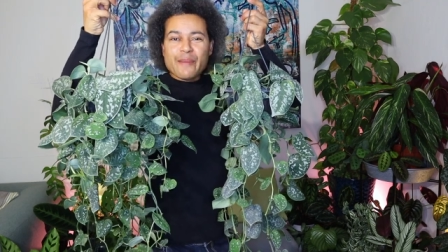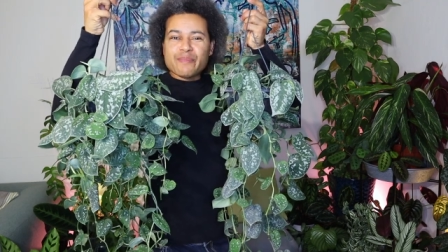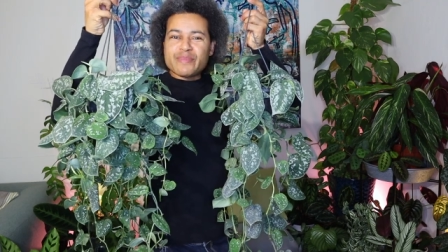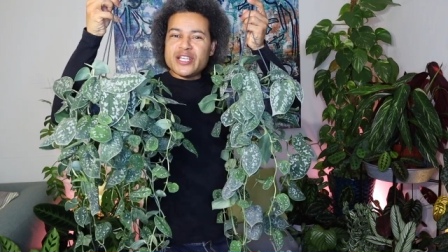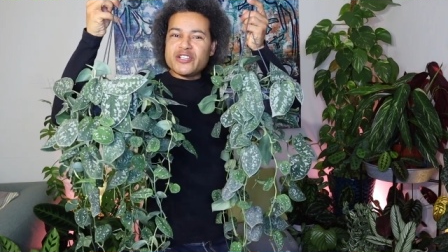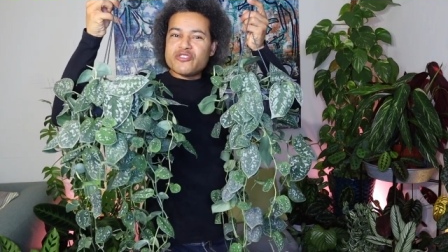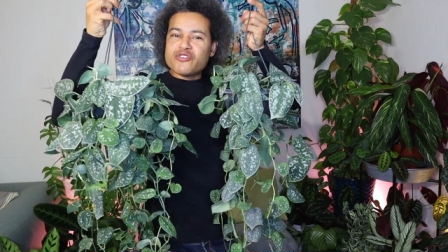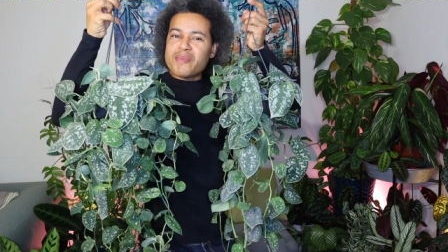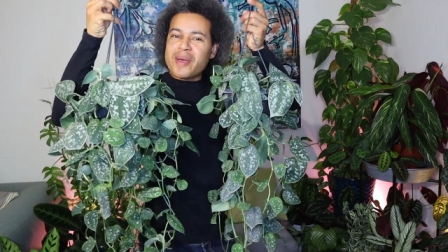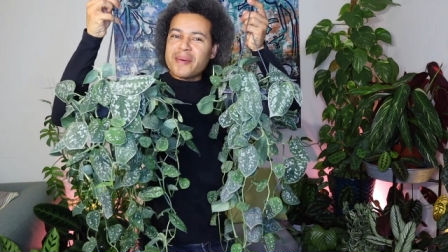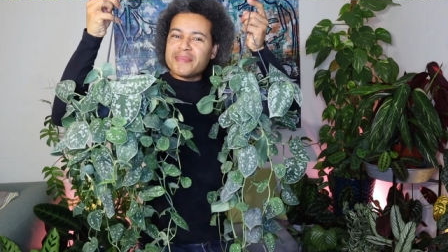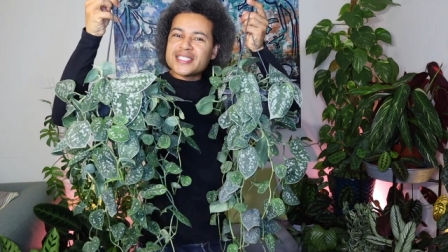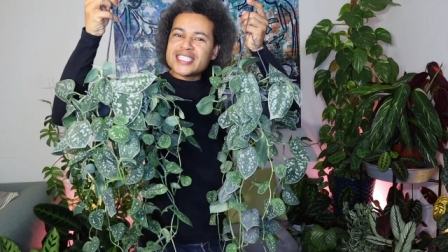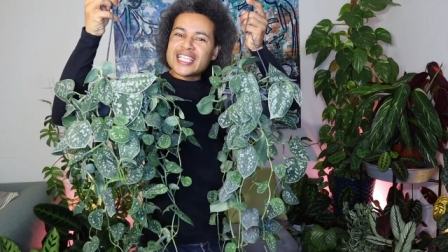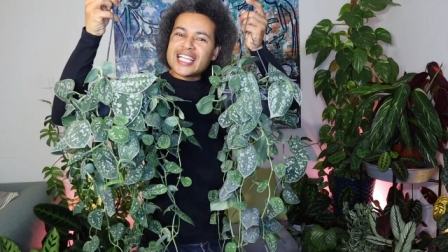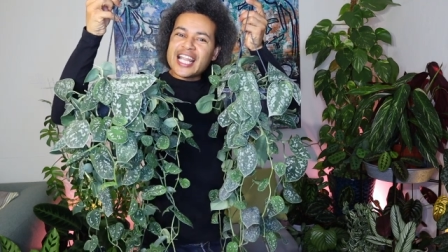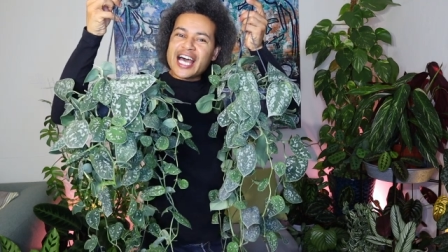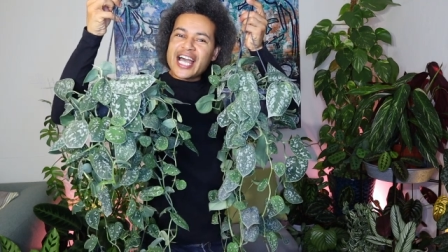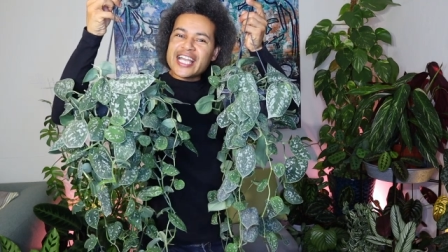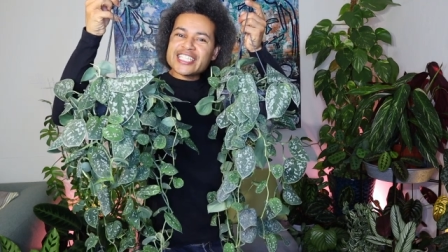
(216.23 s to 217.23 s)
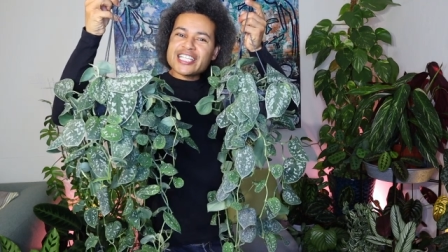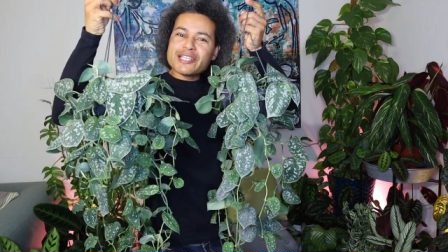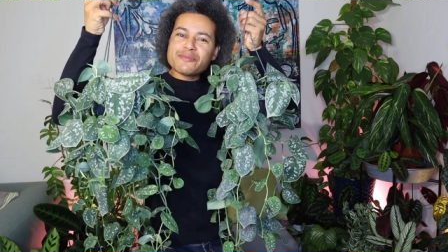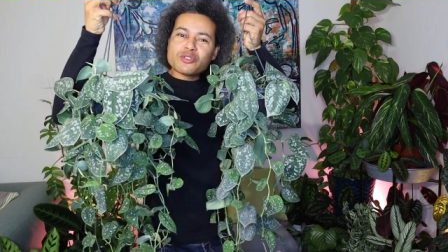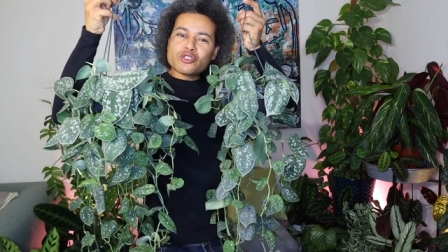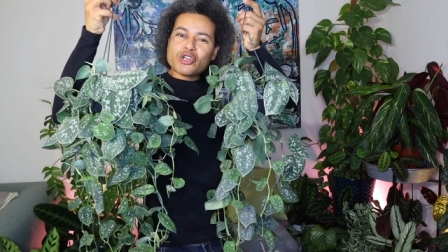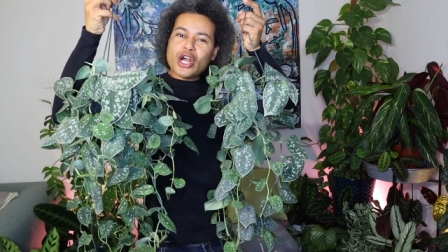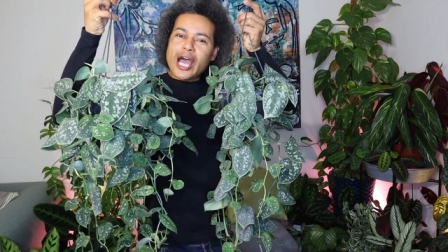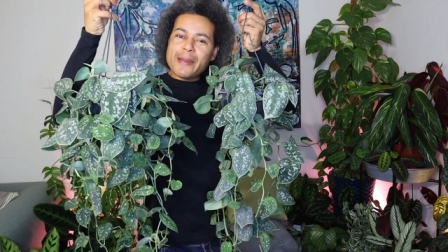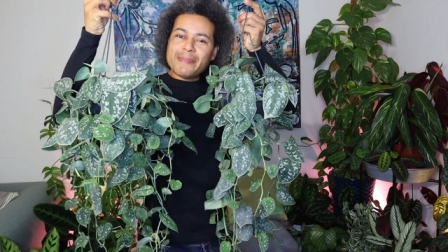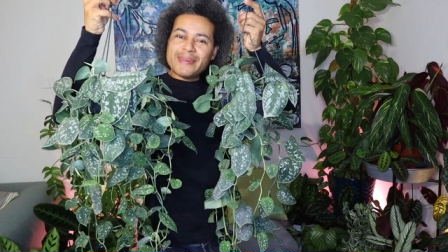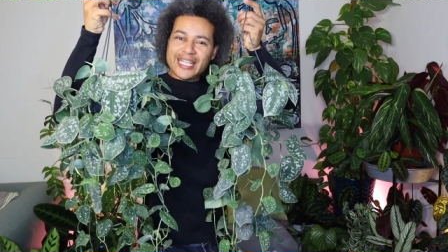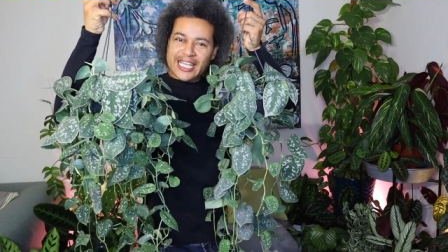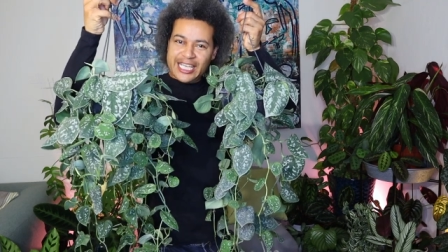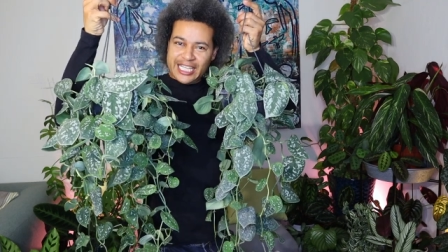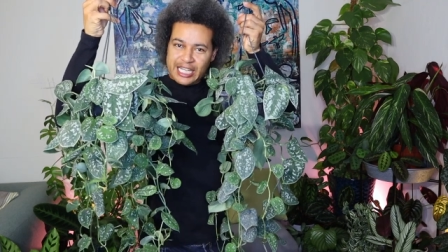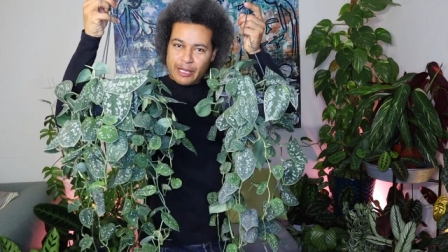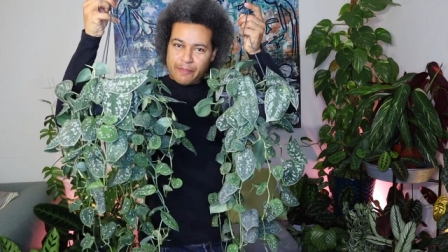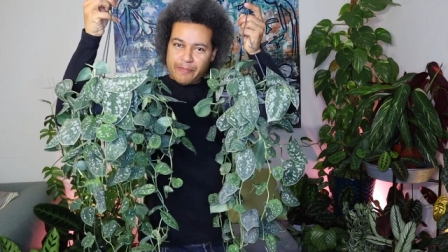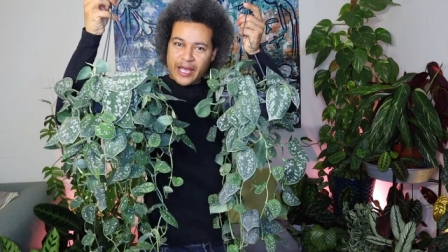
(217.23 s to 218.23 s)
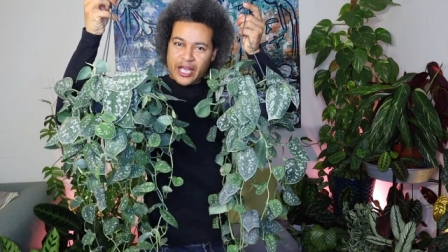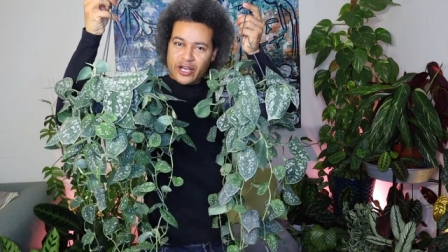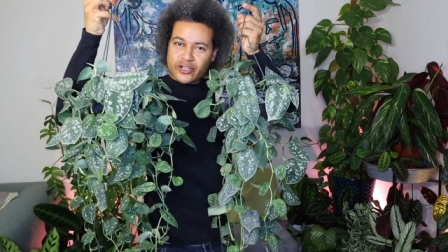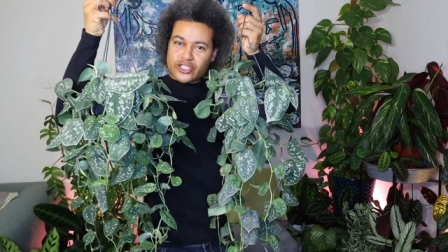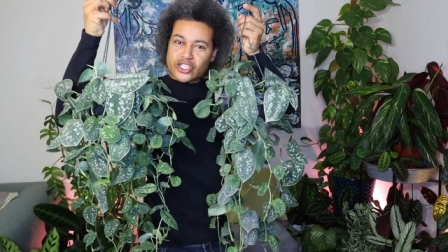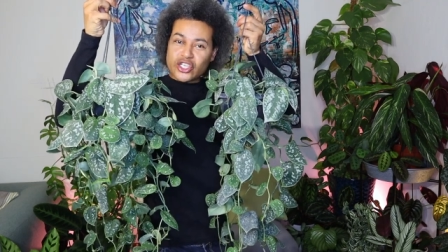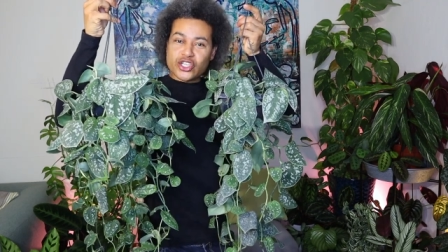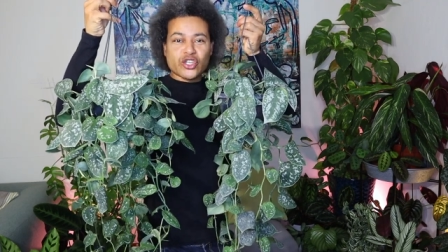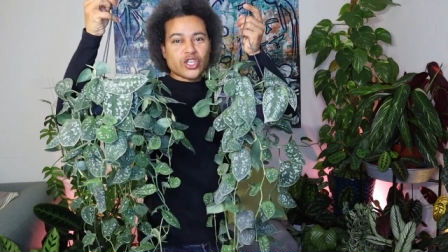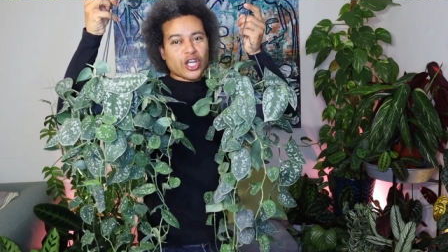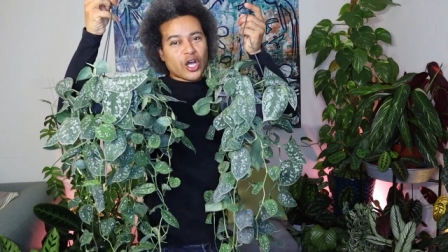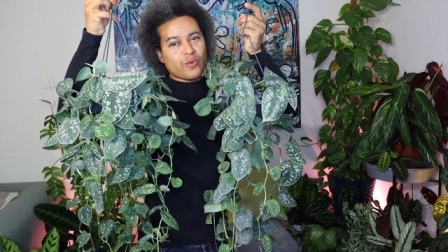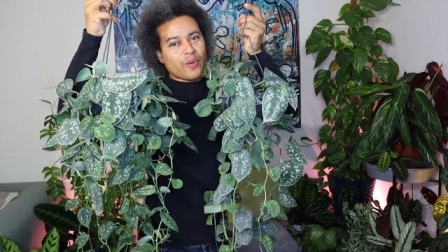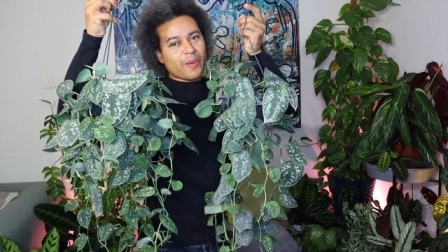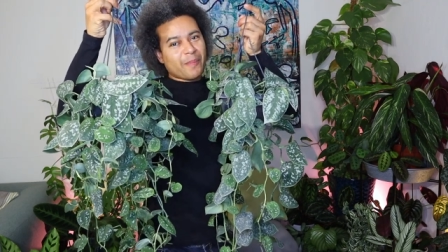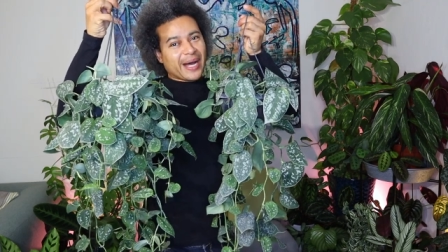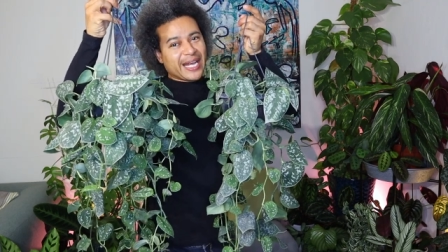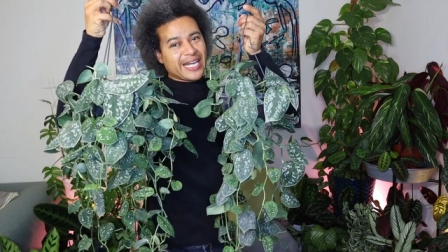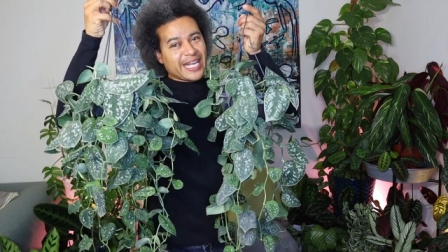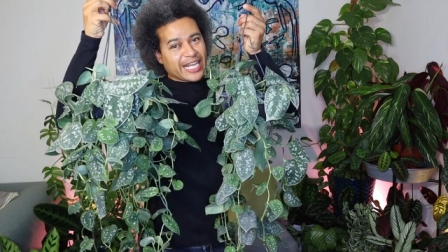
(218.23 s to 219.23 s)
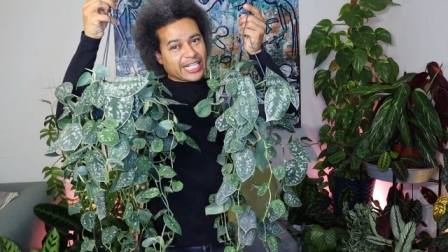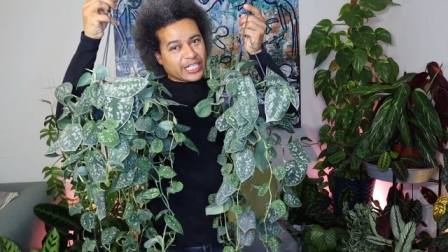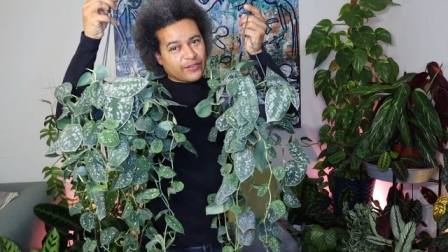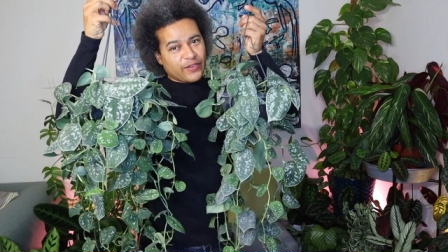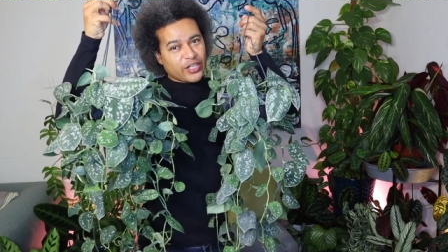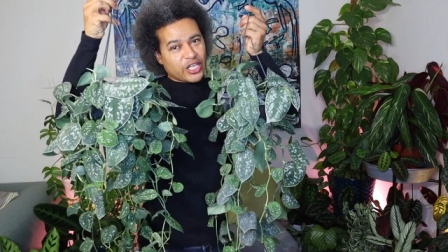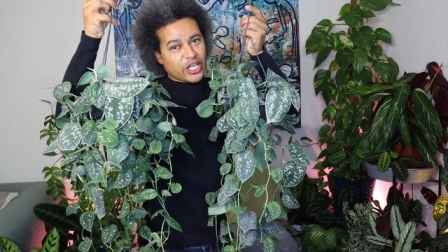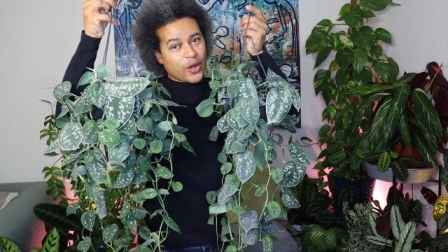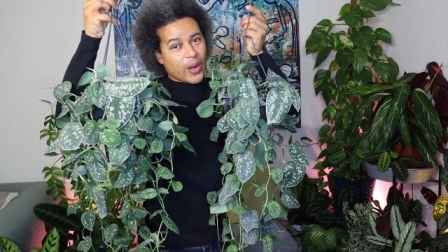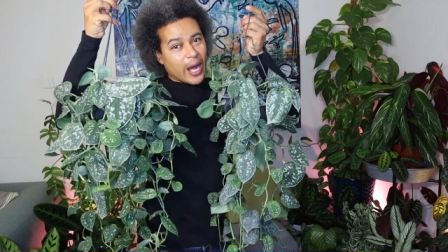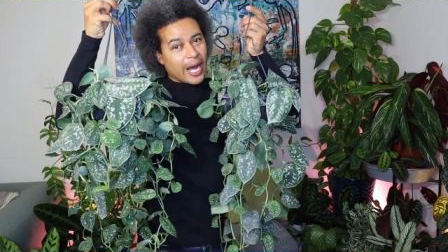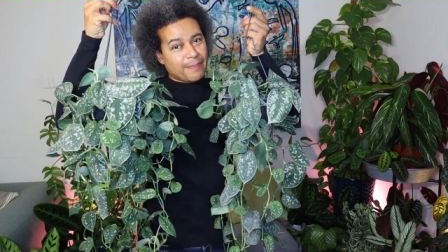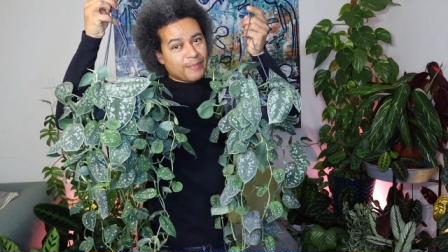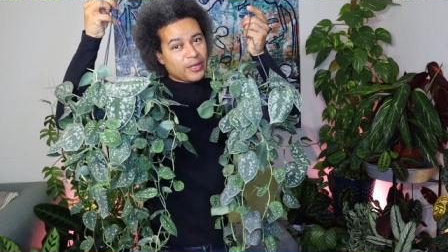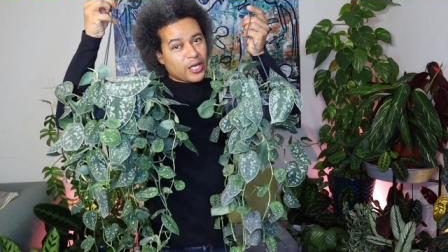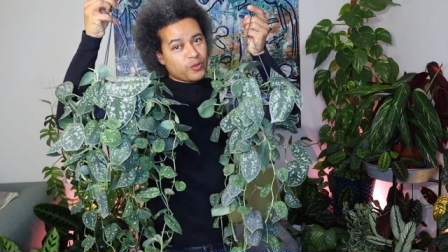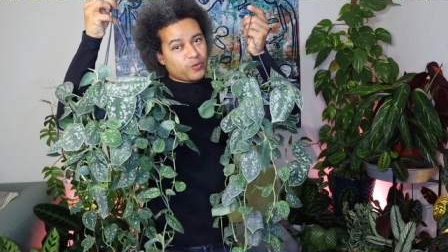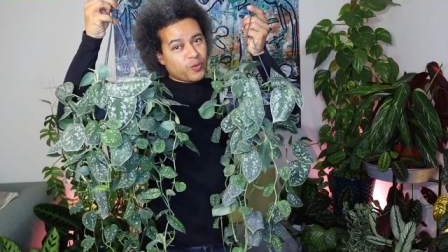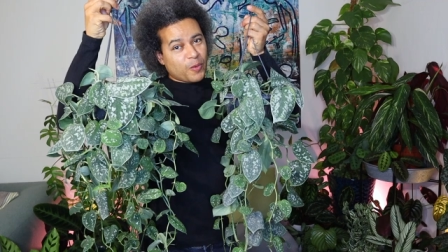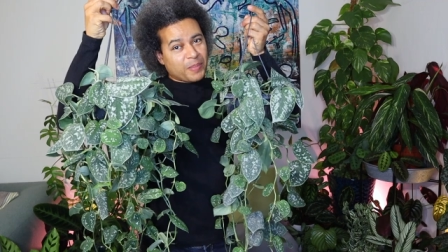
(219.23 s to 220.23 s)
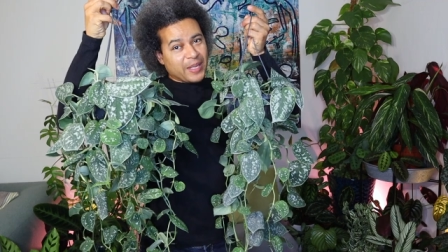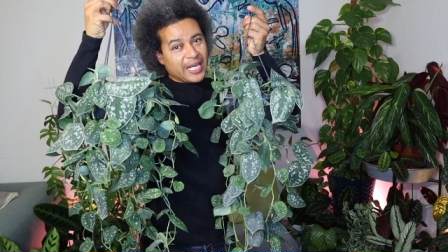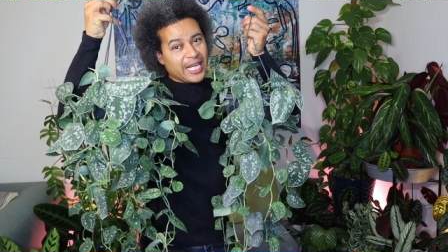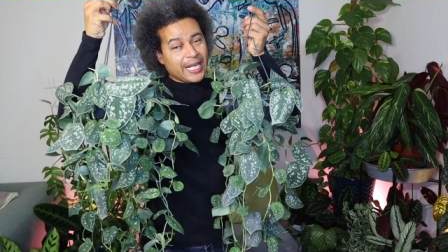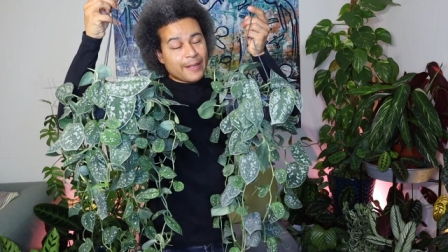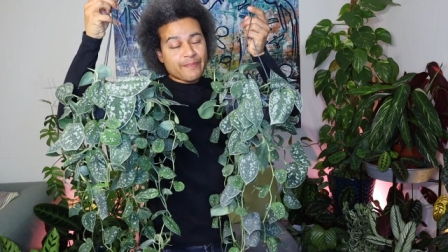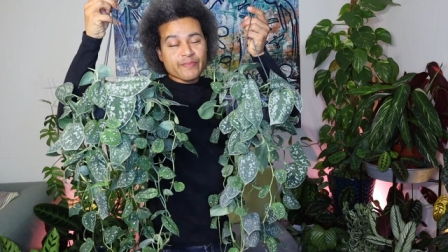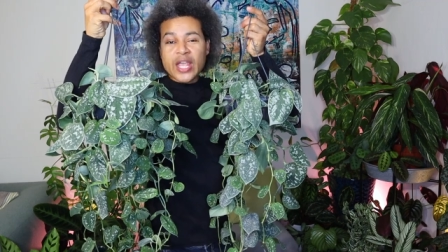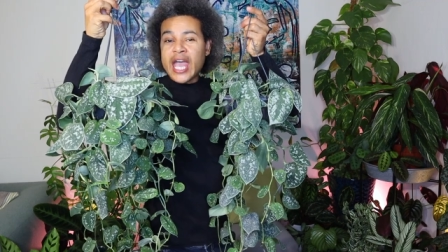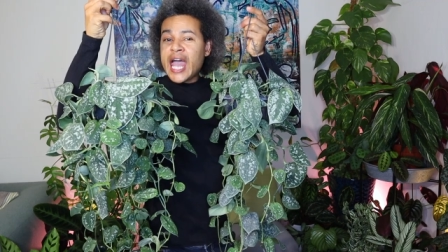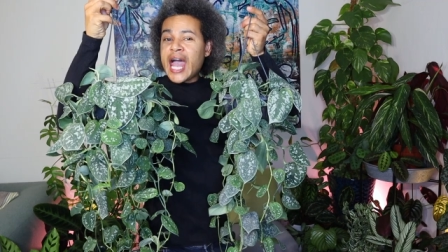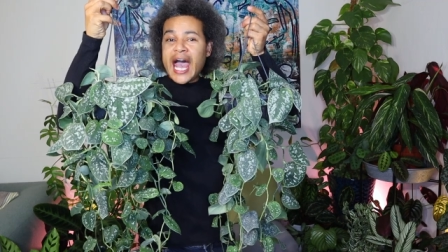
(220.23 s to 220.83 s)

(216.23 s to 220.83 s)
Please remember to like, subscribe and hit the bell so you know when my next video upload will be.